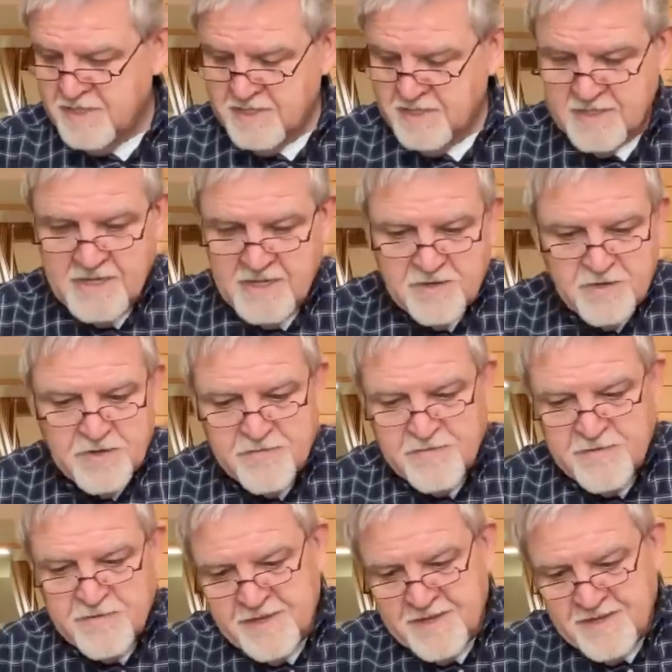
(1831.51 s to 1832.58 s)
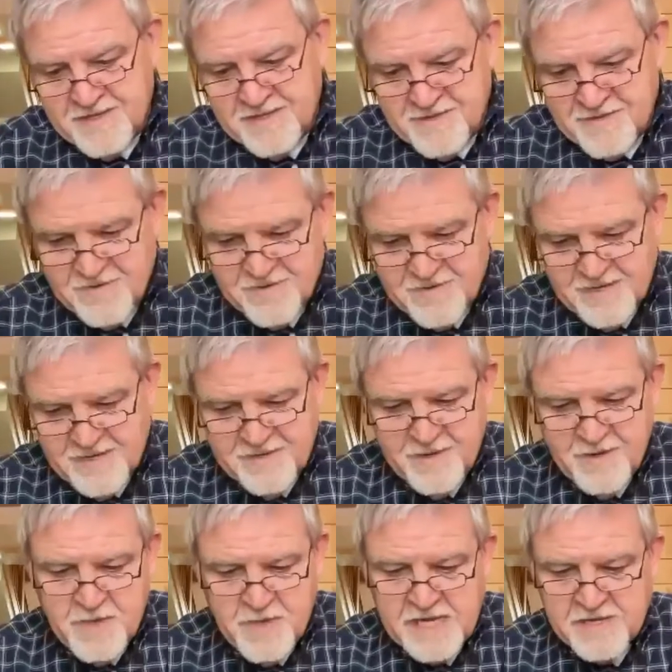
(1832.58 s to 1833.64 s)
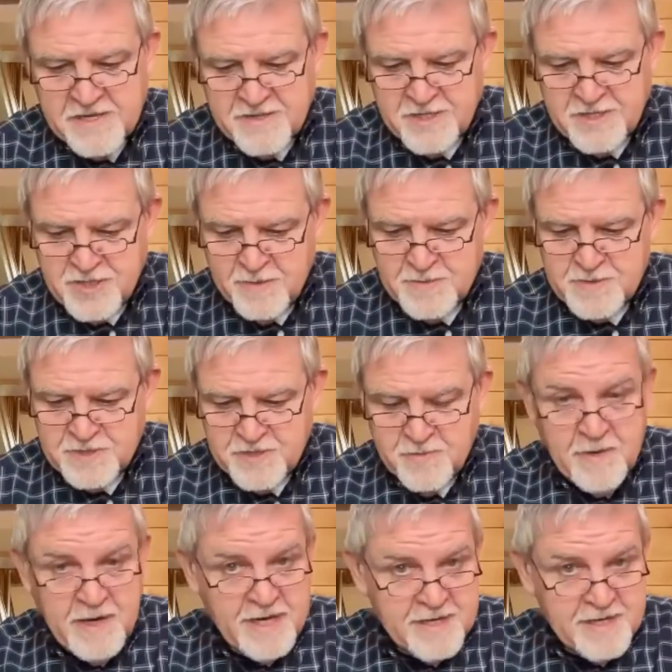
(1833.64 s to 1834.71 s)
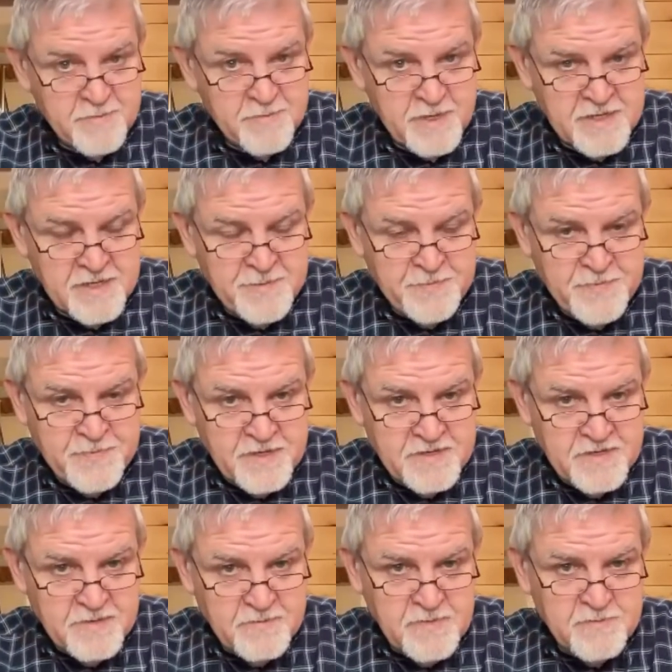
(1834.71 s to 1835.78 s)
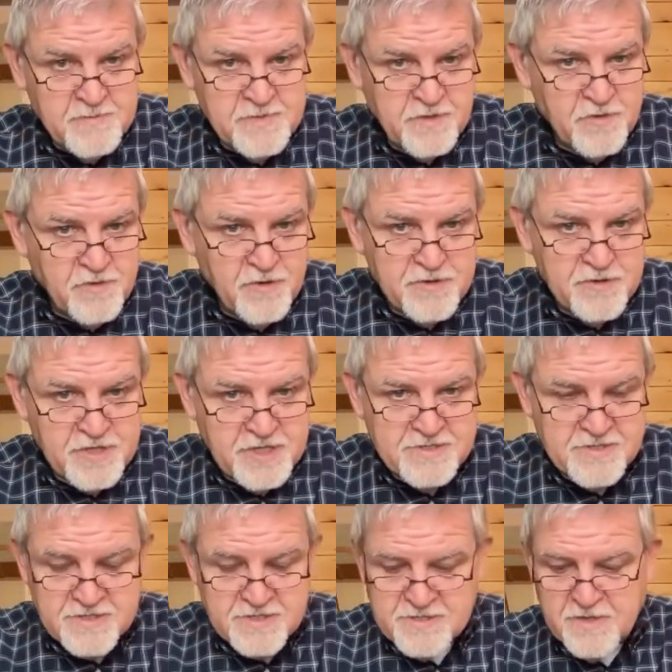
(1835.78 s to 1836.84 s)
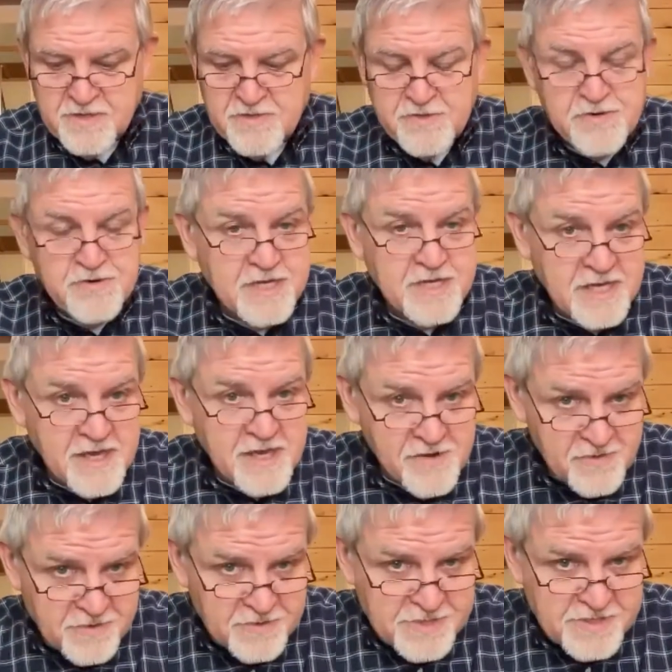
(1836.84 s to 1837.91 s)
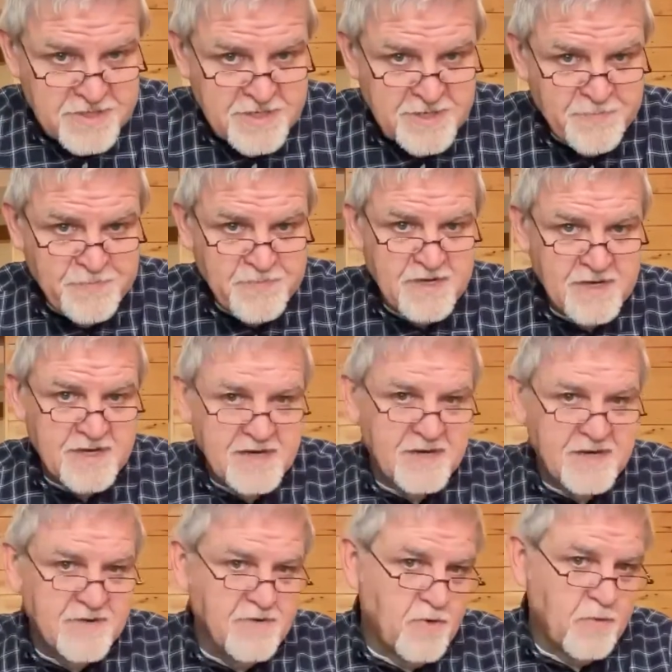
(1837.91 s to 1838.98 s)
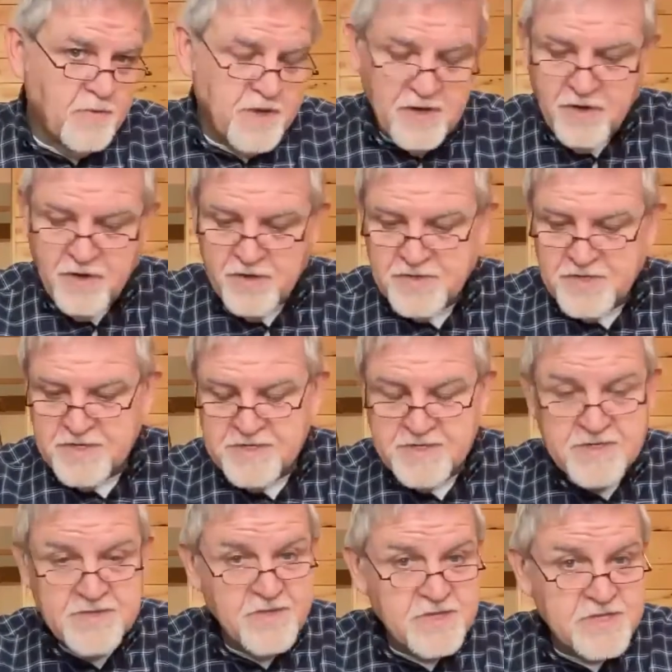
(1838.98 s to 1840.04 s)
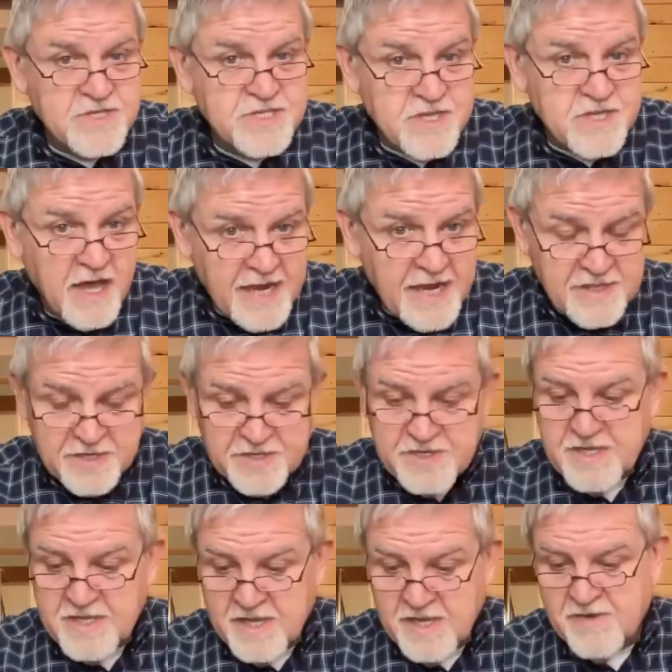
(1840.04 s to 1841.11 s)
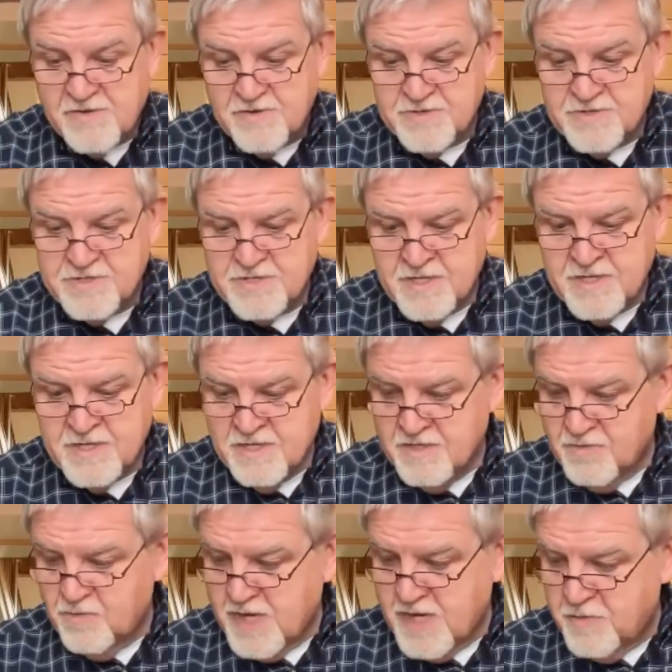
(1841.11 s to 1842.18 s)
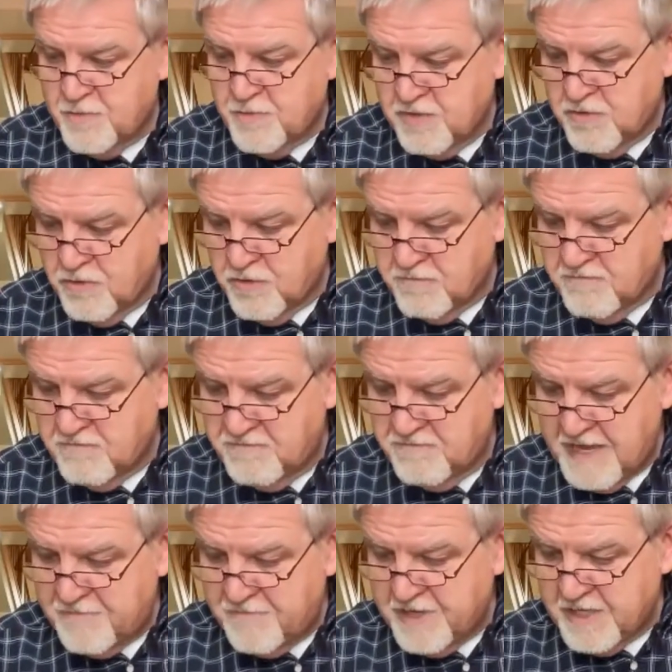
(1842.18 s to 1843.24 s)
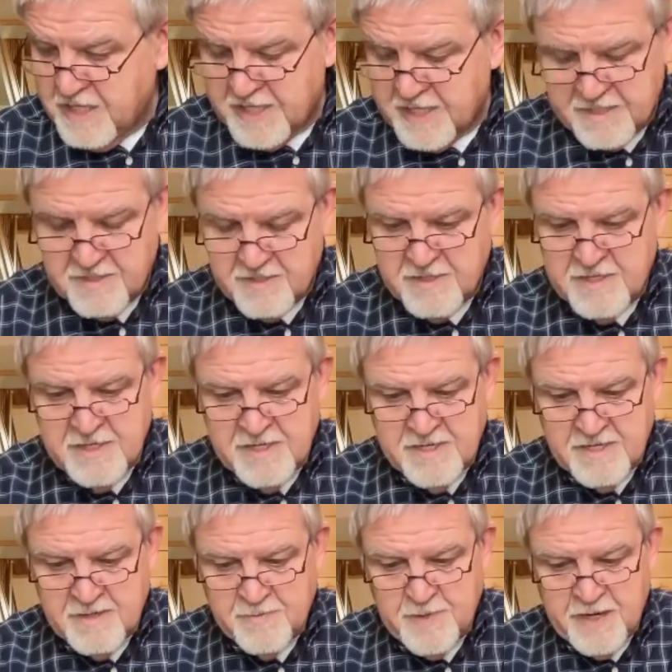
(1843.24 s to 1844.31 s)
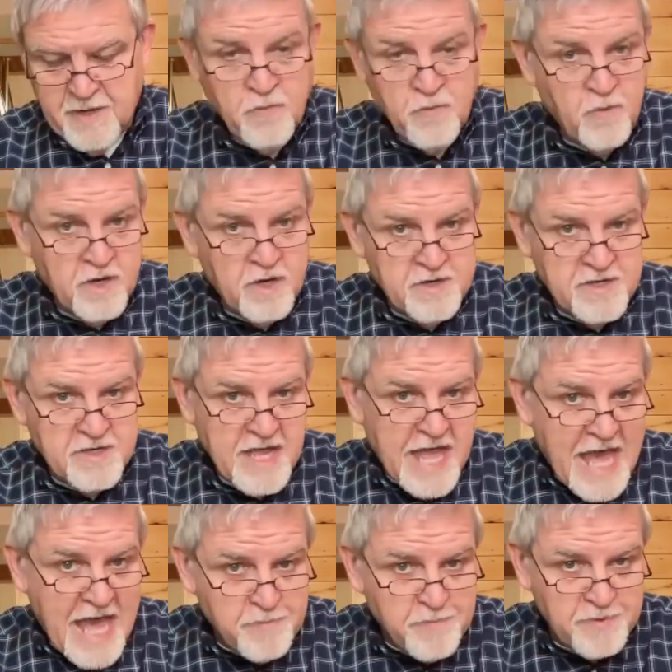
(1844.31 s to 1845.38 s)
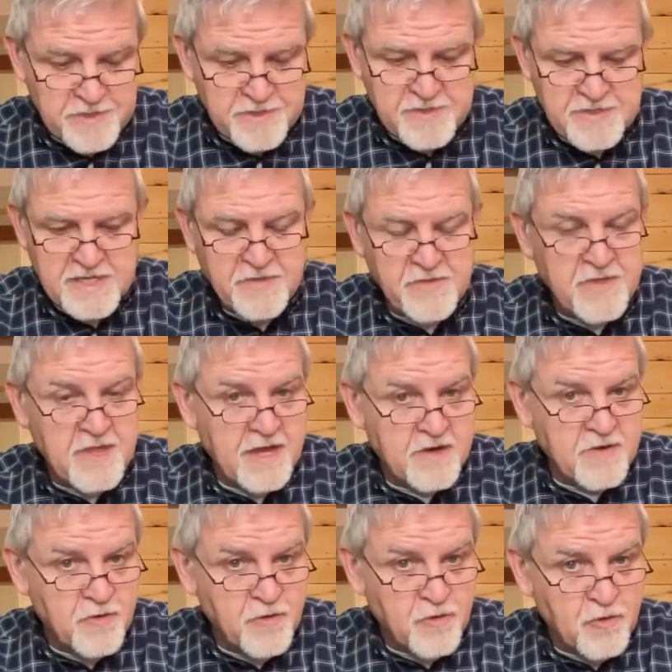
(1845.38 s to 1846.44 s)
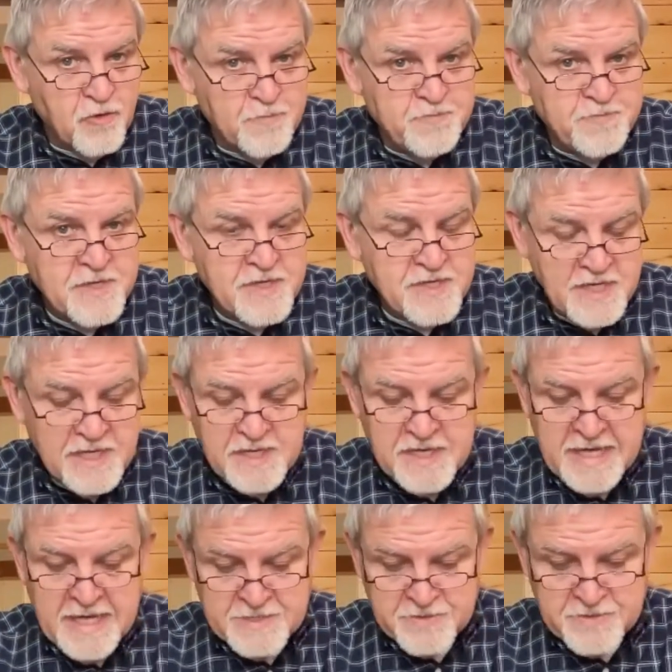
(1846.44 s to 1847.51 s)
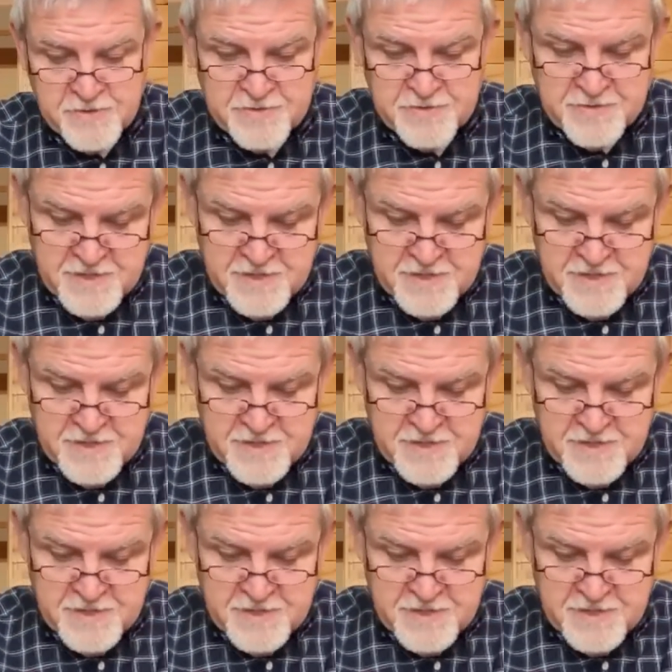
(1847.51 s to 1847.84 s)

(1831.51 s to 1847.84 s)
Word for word: And I don't know if it immediately jumps to your mind, but remember the Lord Jesus, the 30 years, uh, what we call the, the silent years, where we know very little about what happened in that home in Nazareth.